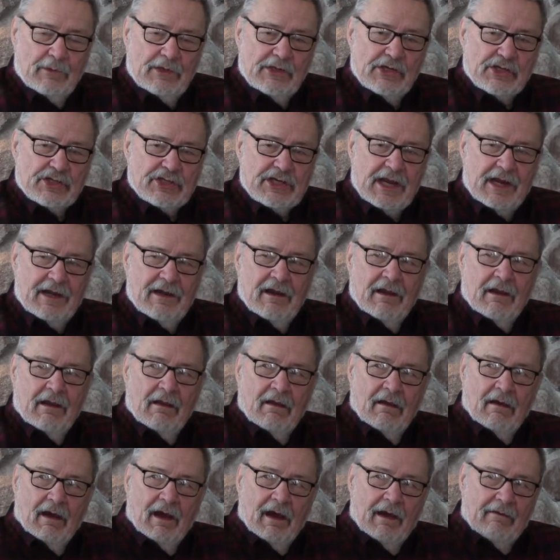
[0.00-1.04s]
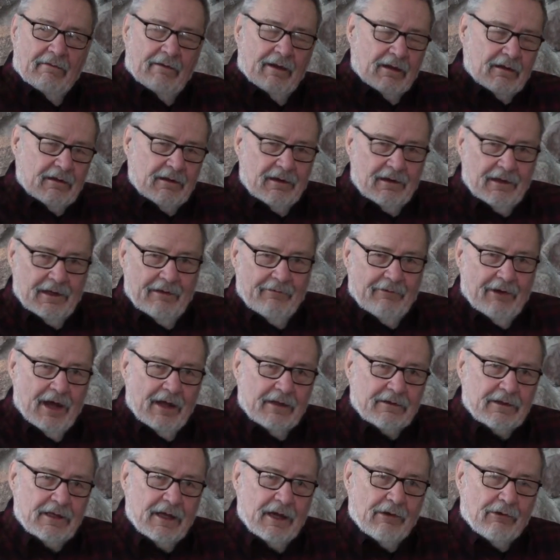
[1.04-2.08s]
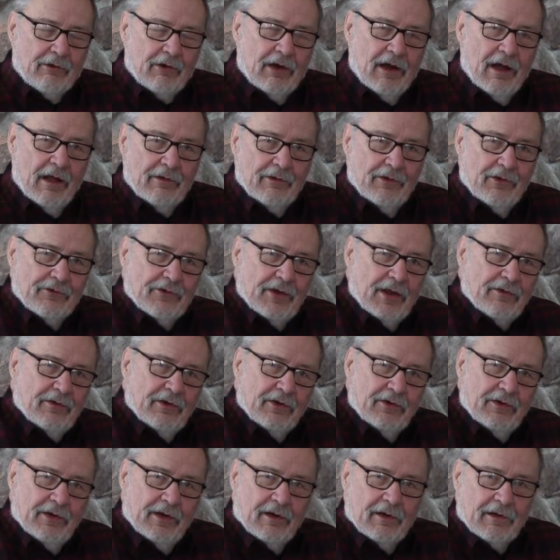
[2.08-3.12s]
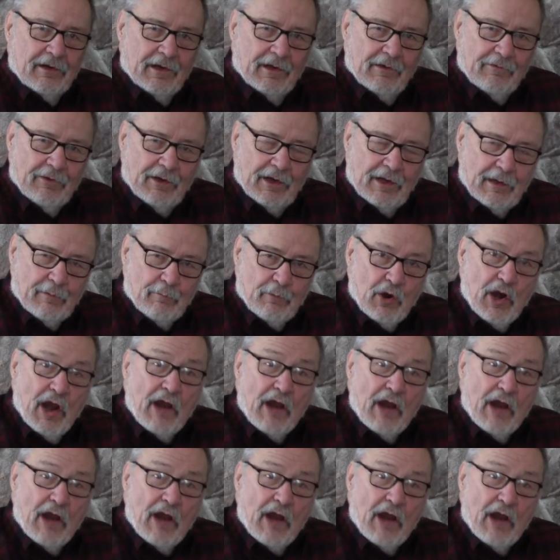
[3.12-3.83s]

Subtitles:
He decided, I'm not going to live out there where all those other deer live anymore.